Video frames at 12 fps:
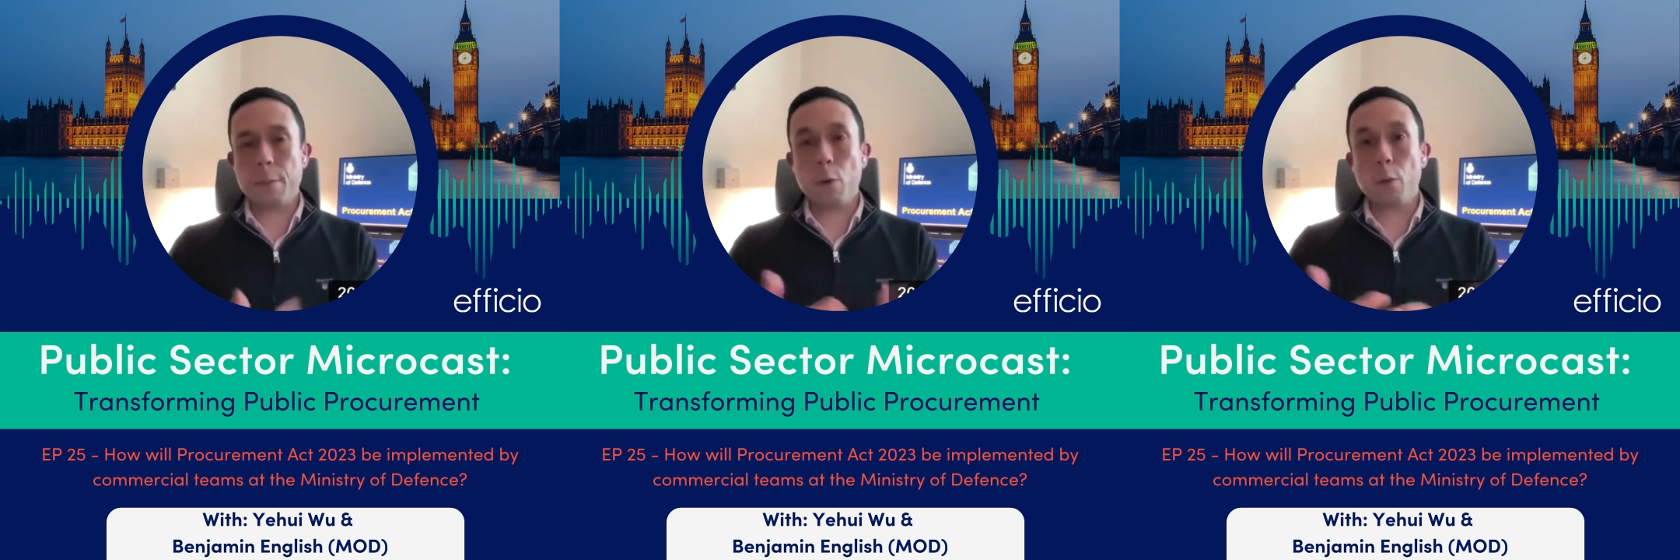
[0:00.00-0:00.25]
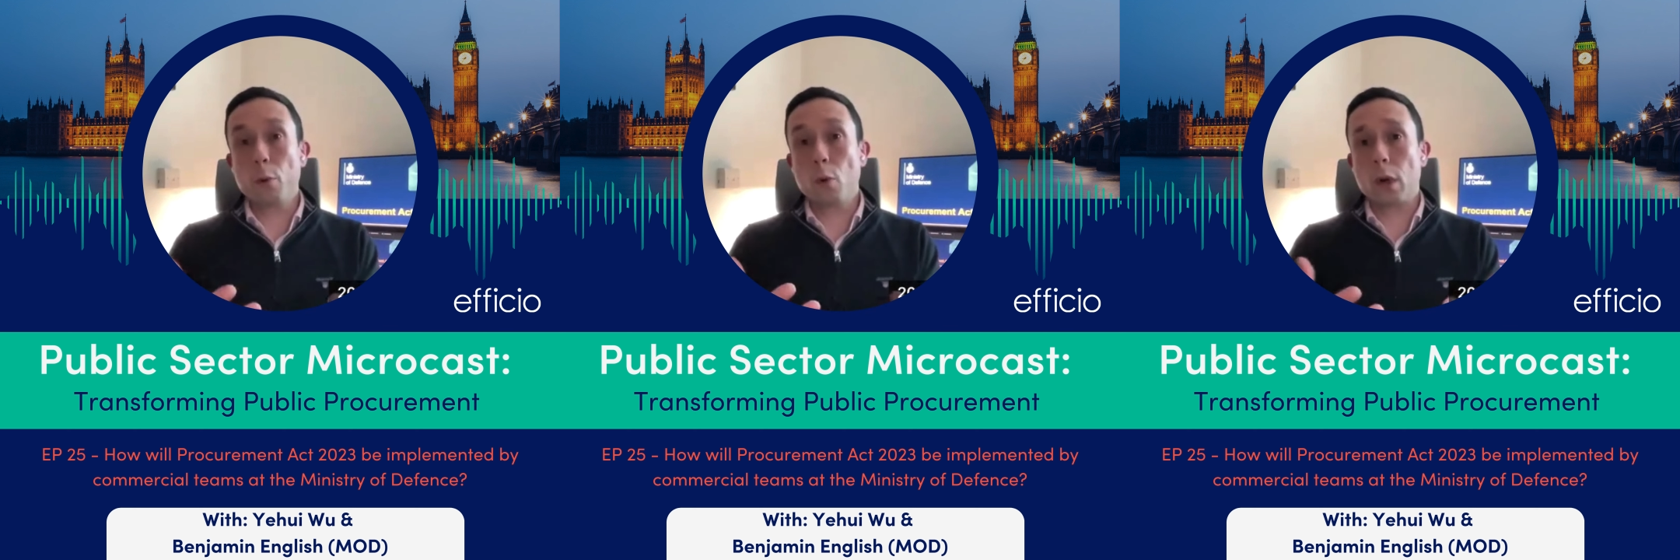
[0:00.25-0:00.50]
and then
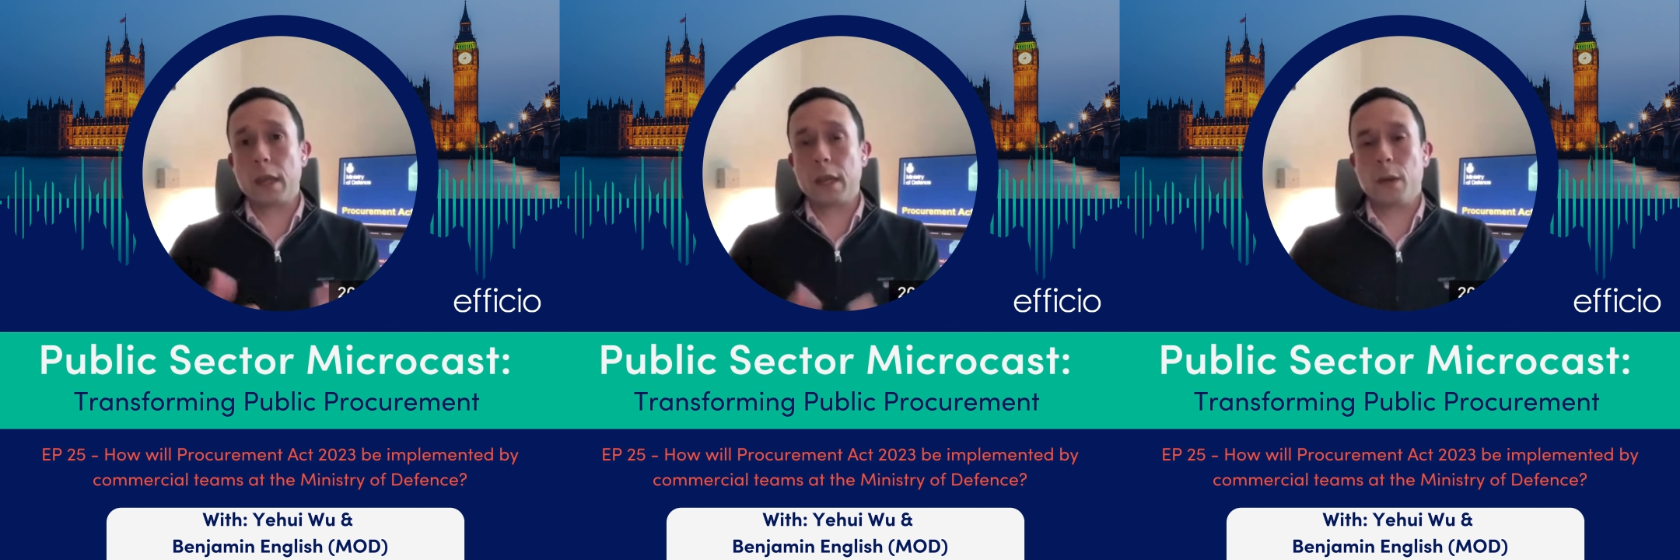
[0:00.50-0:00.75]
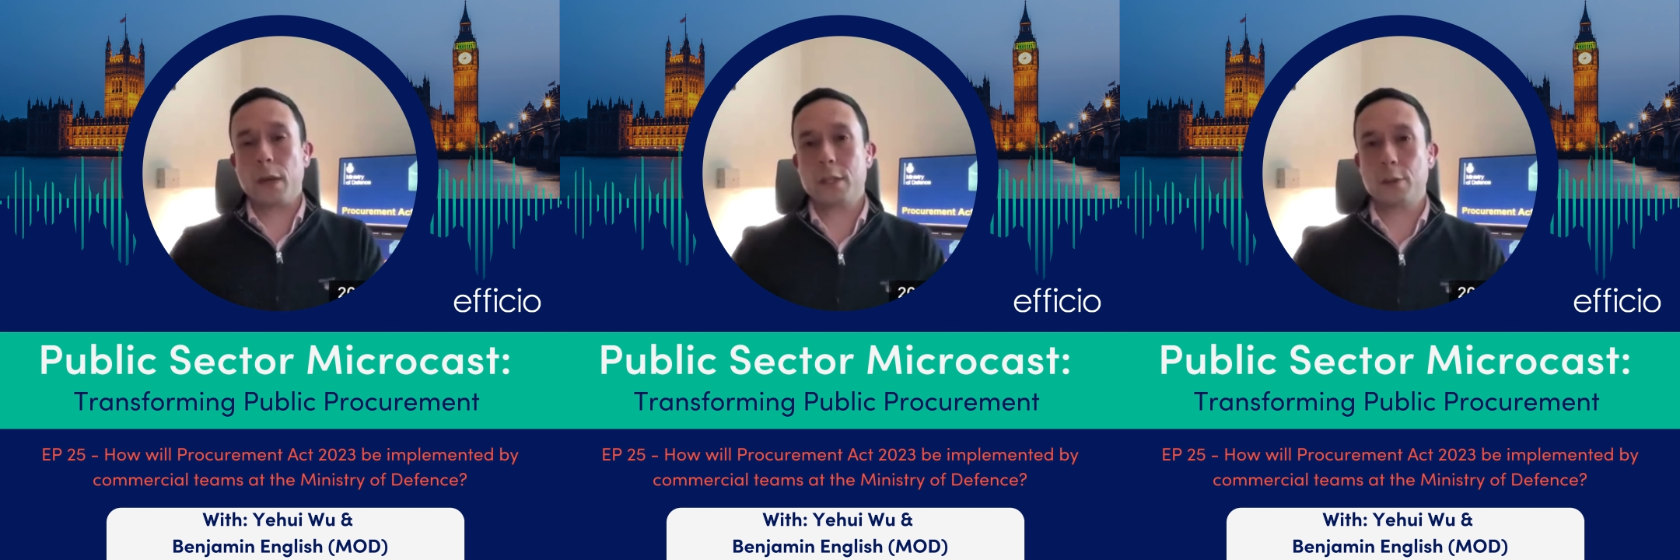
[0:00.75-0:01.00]
more
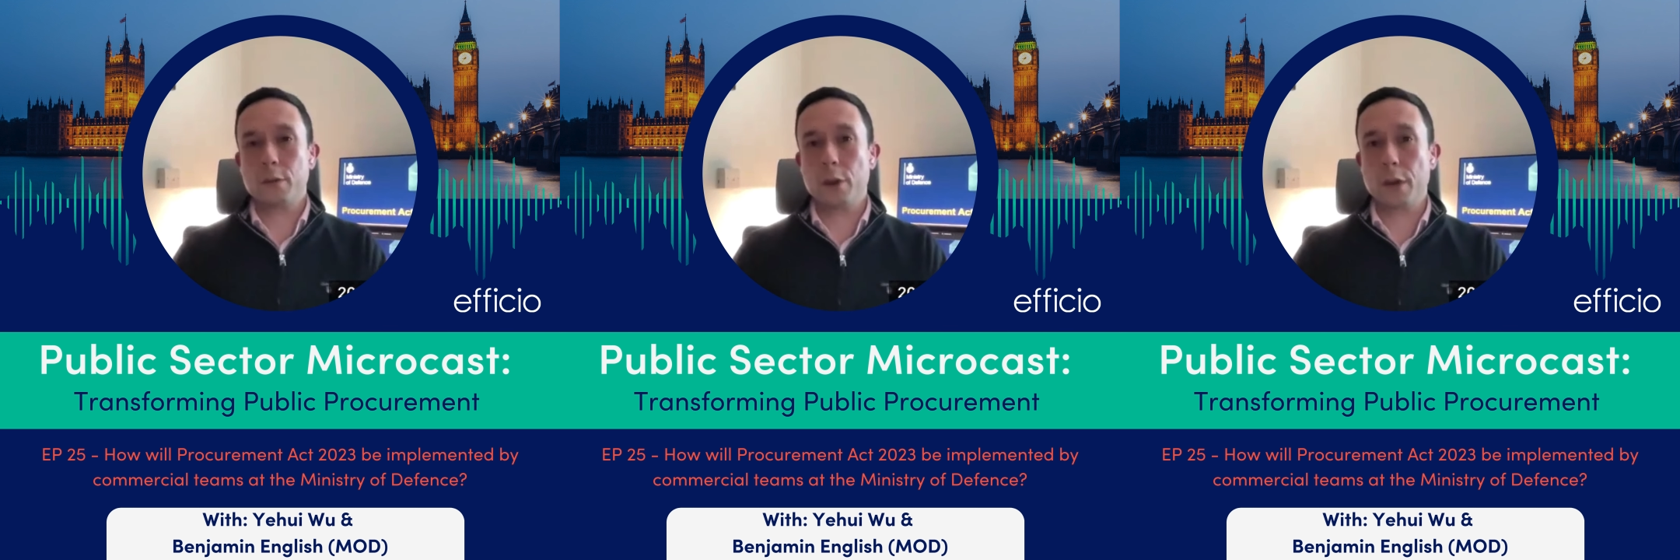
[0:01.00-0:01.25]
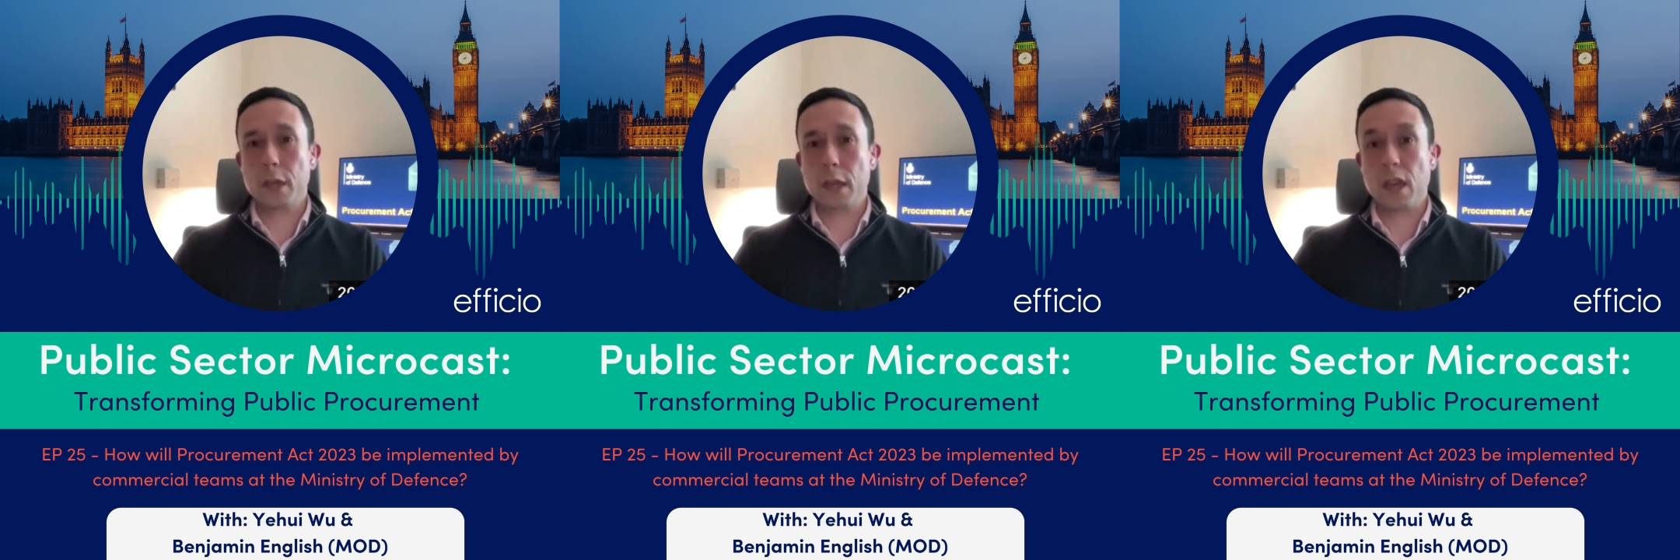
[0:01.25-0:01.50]
broadly, we're sort
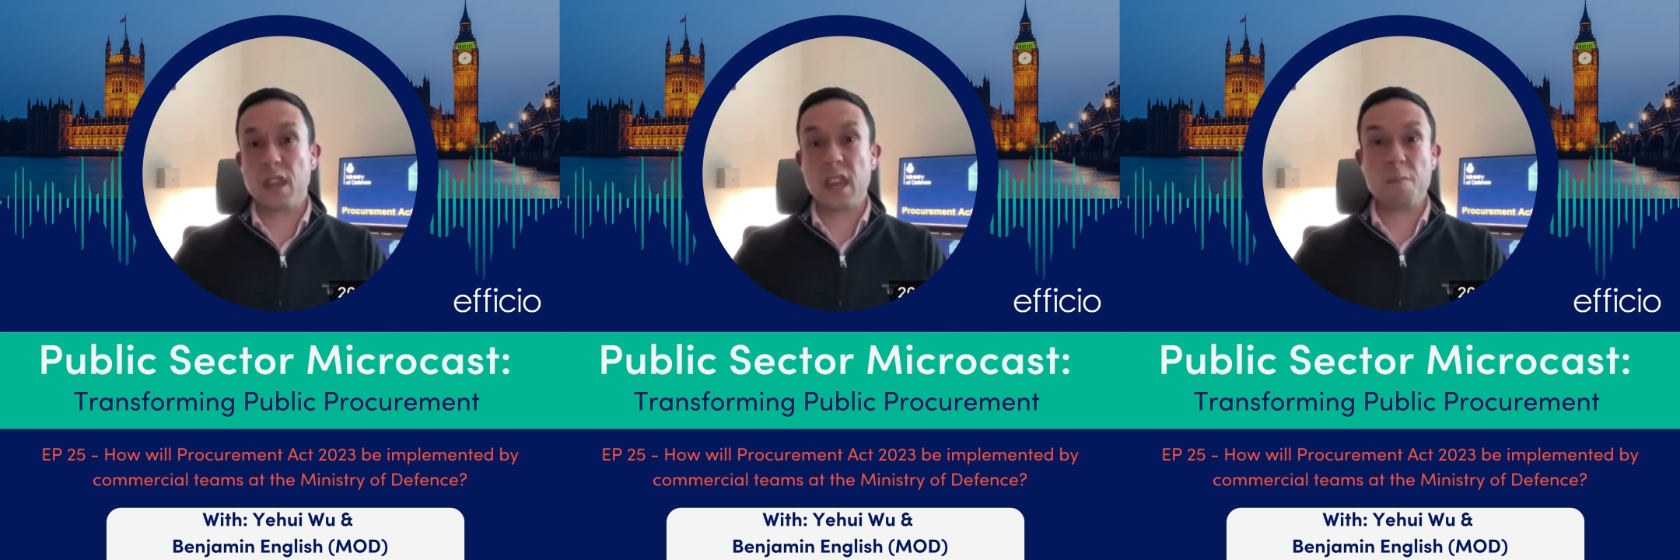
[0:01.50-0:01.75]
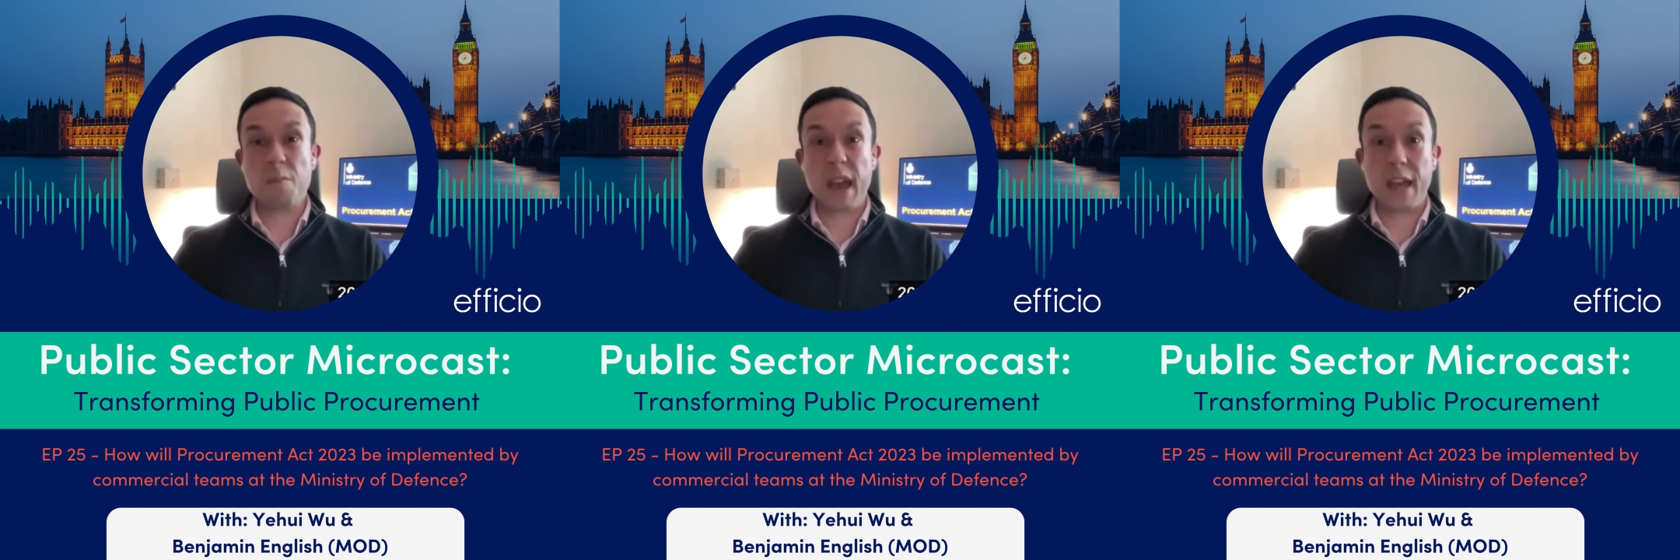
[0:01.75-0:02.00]
of looking at
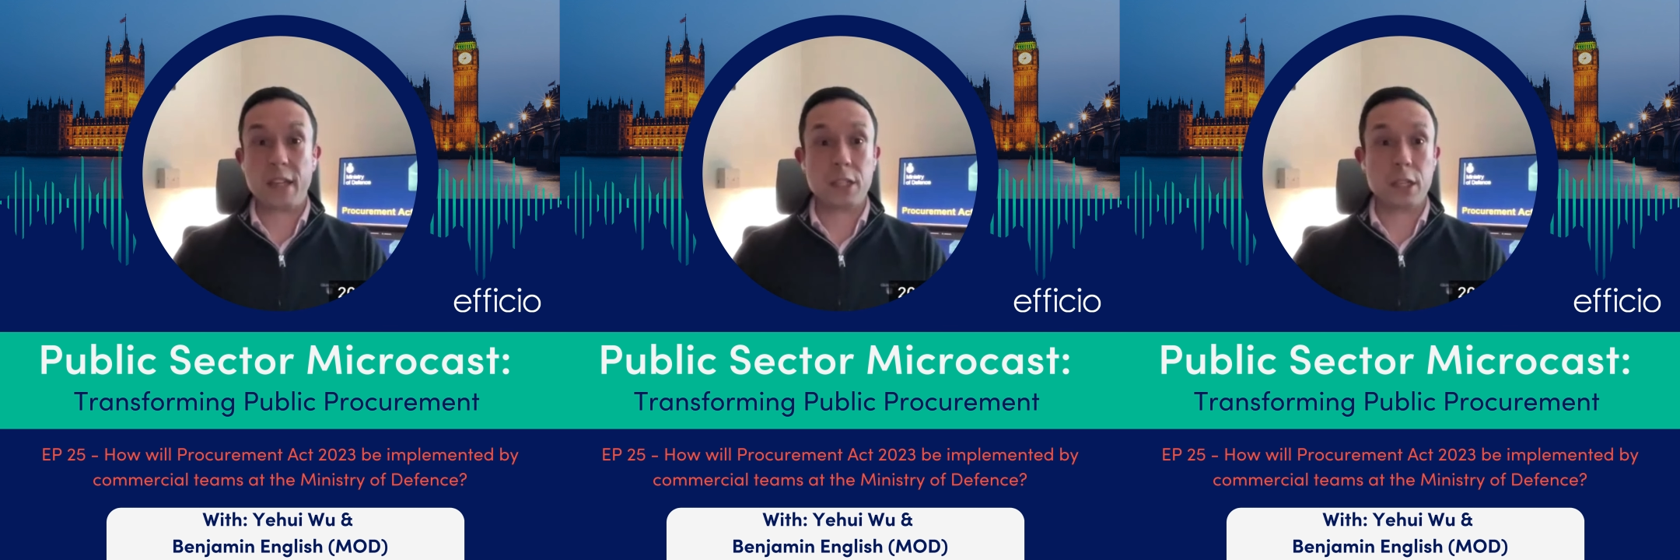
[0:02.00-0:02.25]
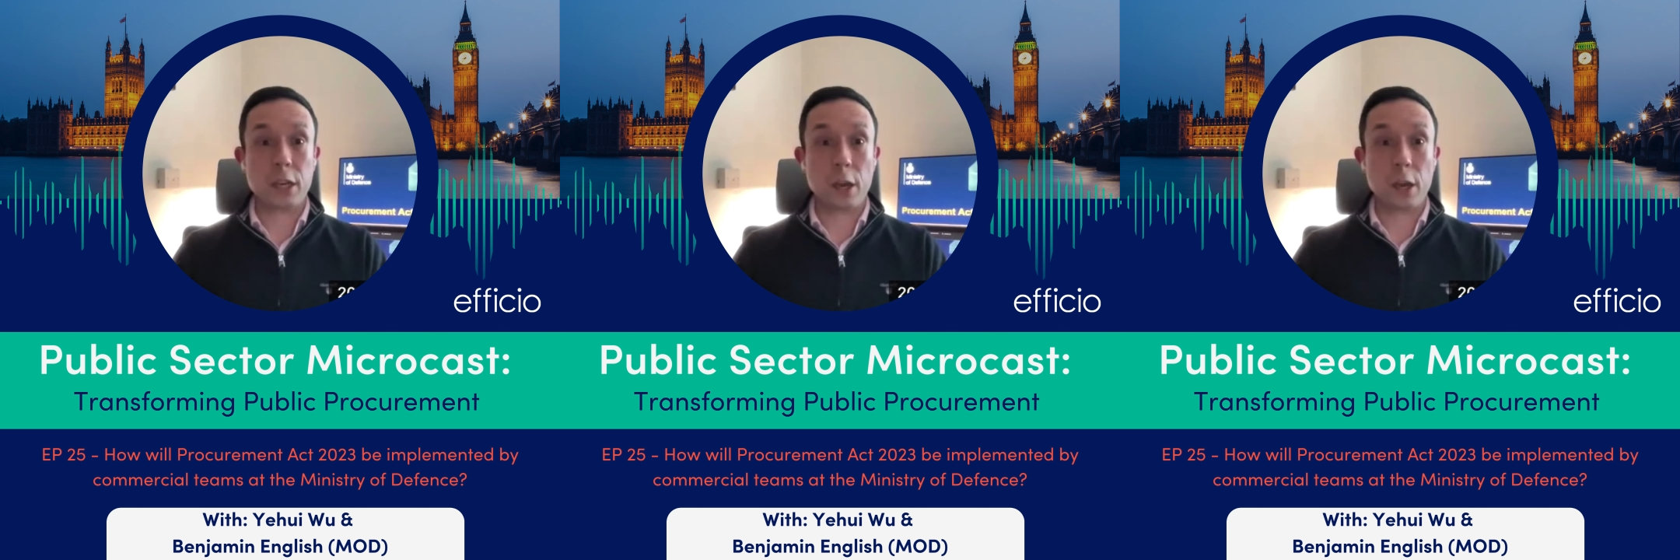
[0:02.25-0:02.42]
the impact.